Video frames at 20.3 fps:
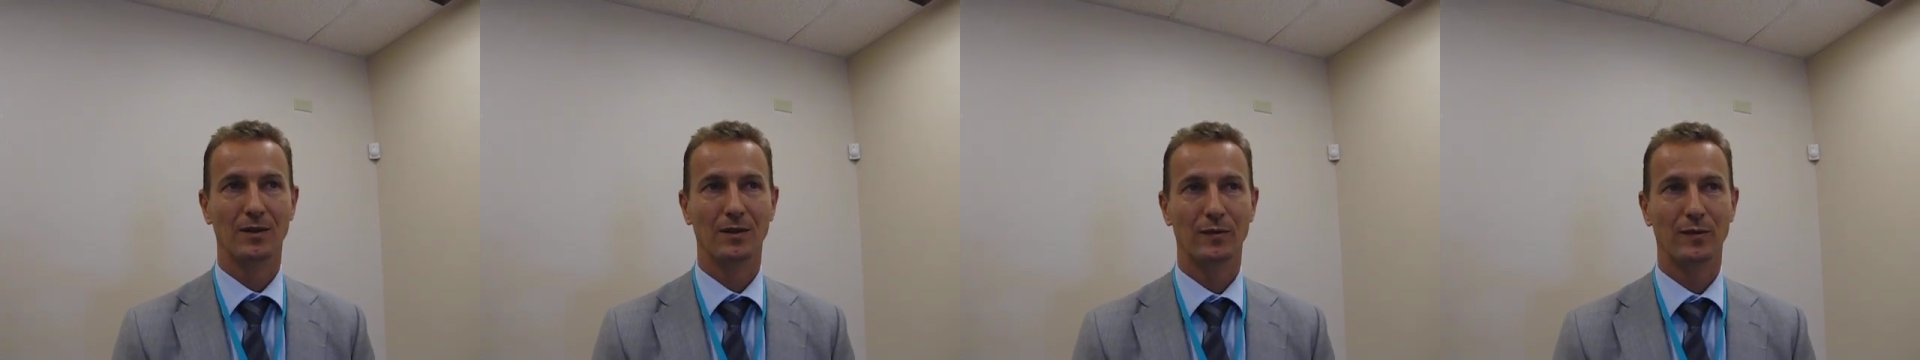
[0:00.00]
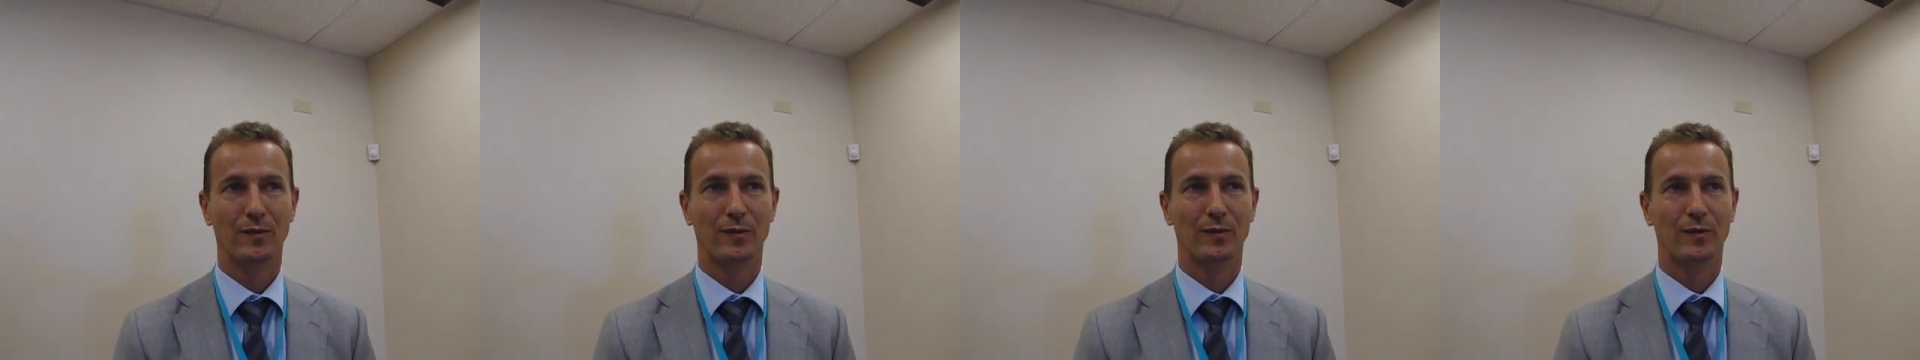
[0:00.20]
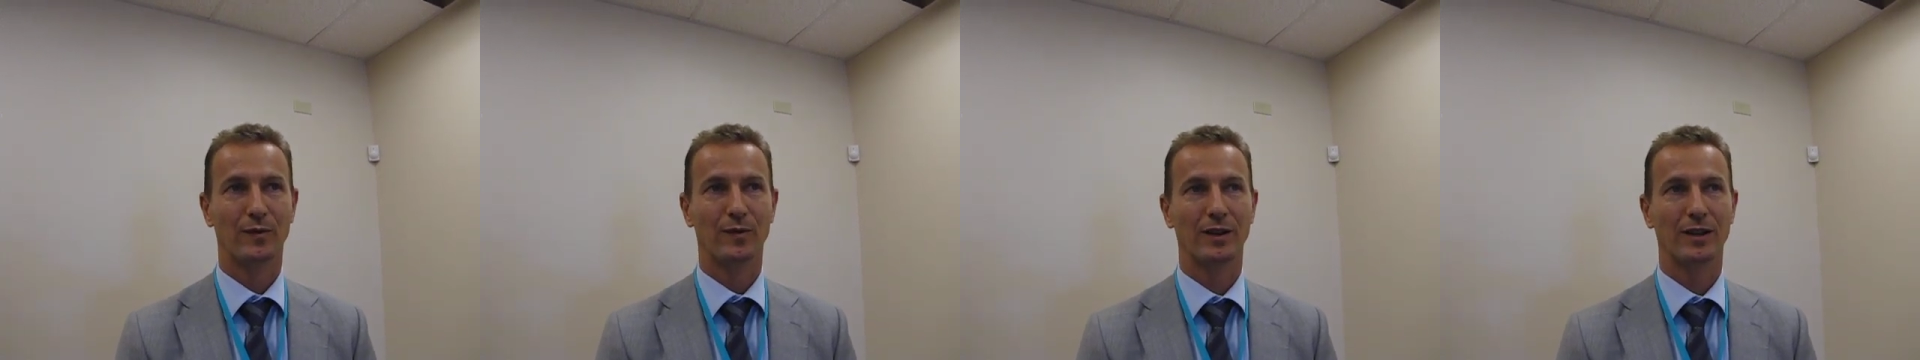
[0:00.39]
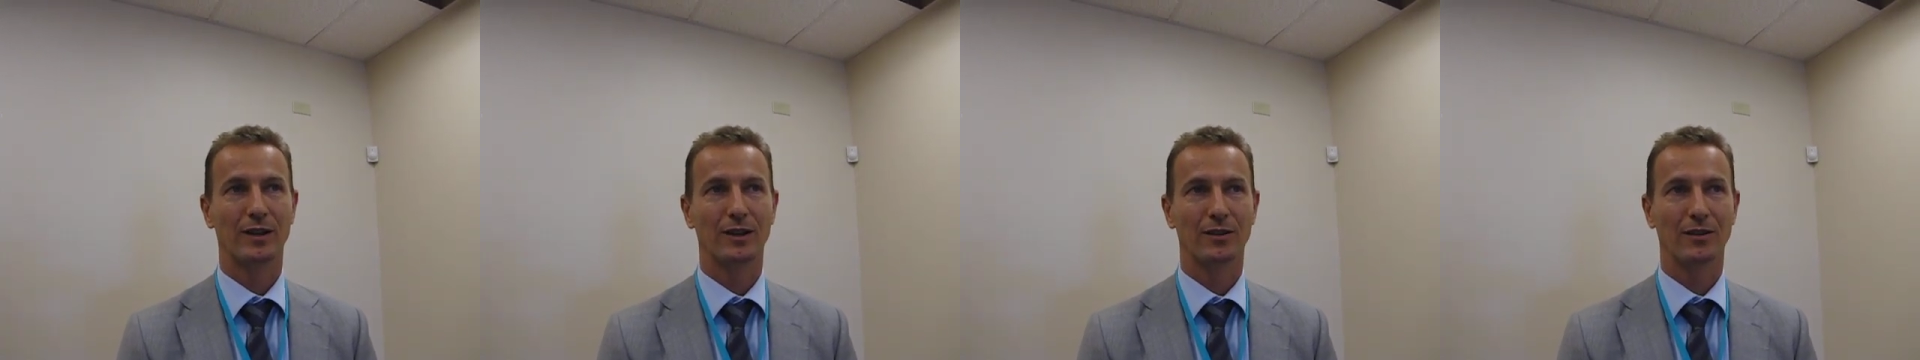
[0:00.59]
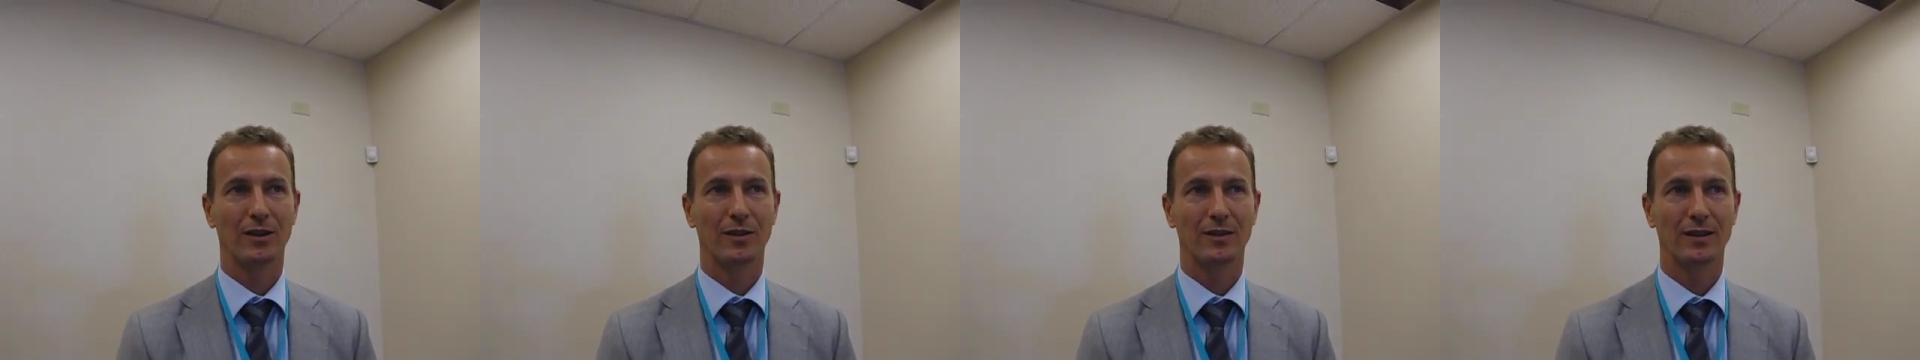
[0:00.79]
the
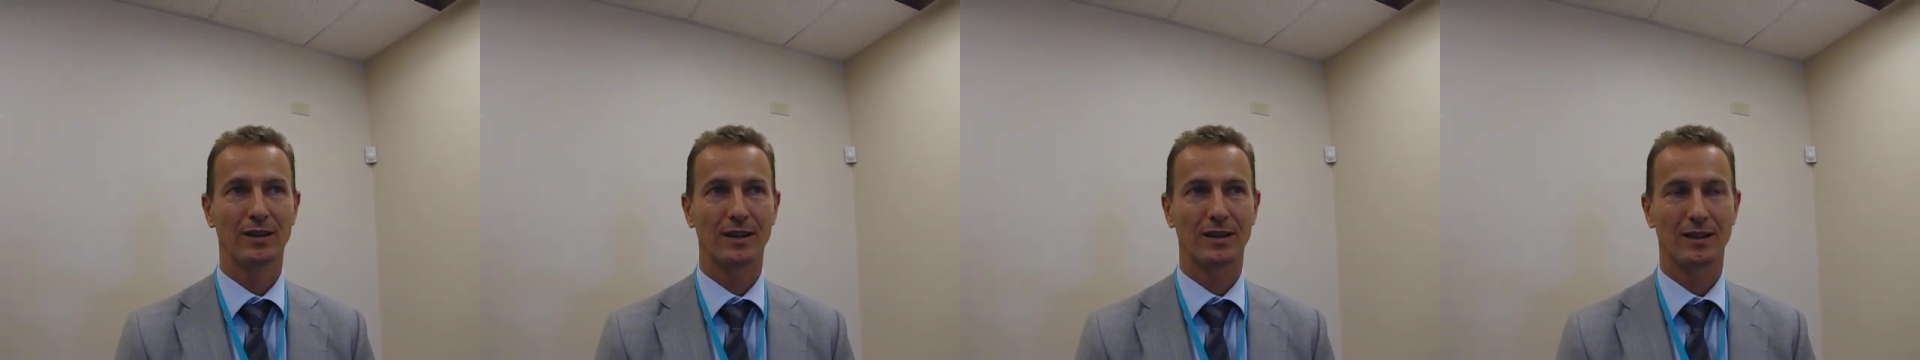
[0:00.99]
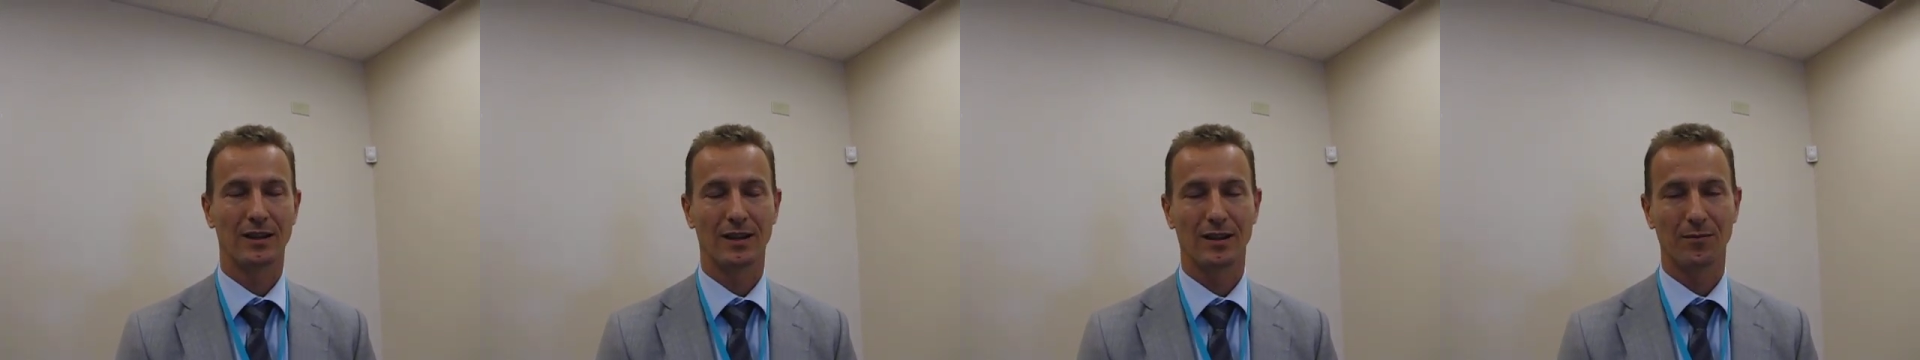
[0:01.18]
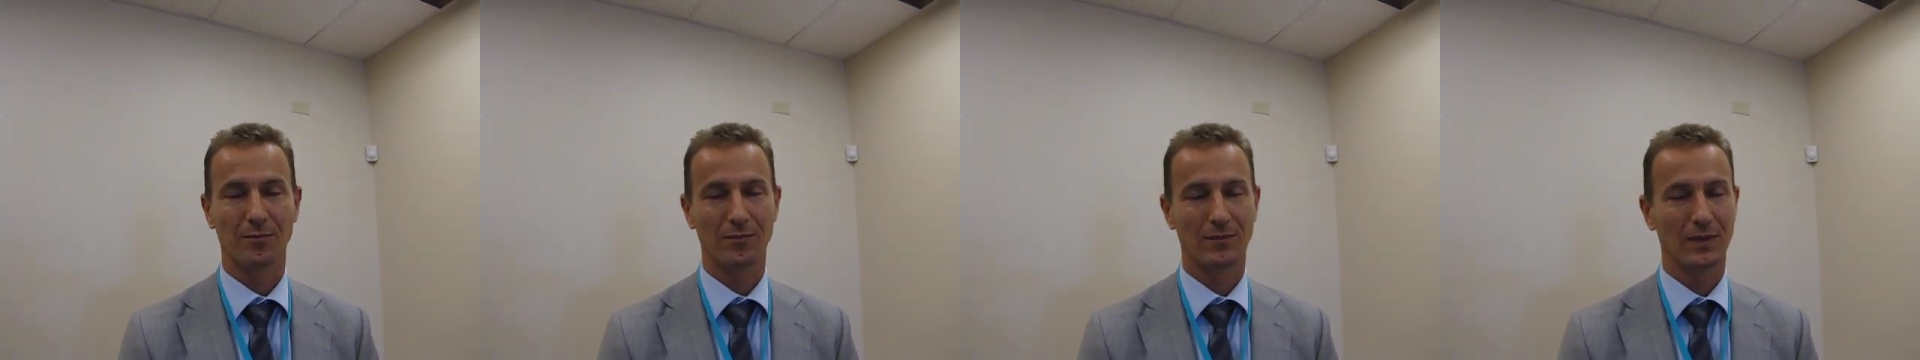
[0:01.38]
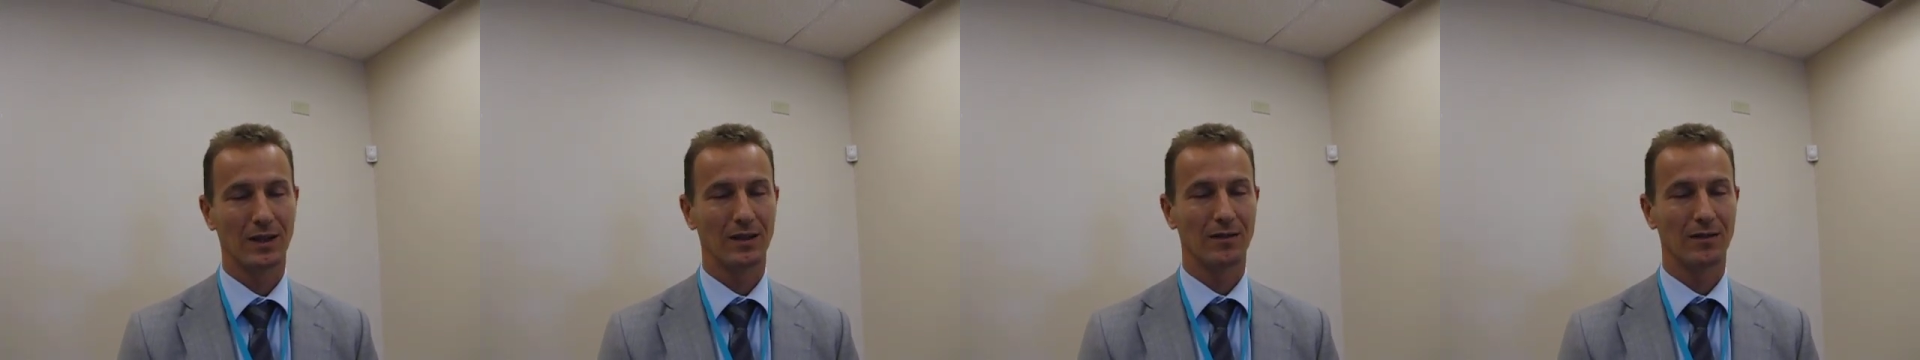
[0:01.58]
figure on that, I'm,